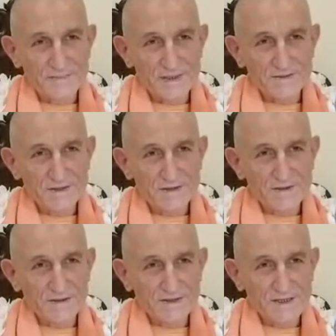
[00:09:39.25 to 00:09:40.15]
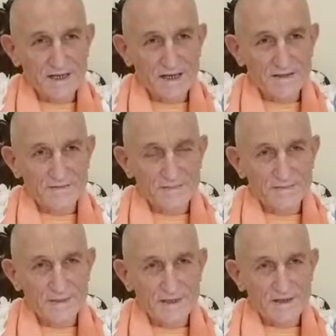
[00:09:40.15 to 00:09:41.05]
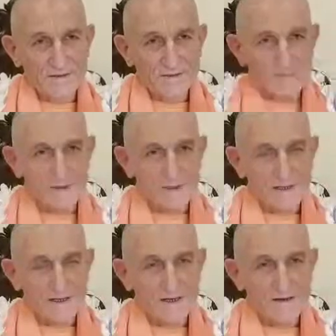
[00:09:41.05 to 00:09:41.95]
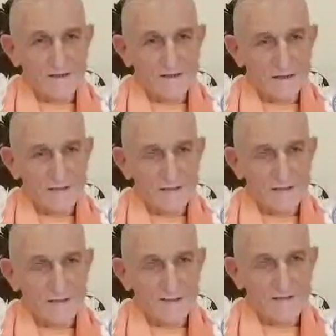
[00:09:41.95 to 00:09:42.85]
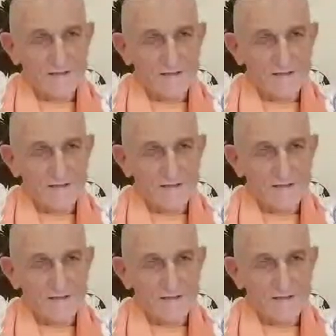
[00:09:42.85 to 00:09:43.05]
picture locusts, they're kind of big body, they got very subtle bodies.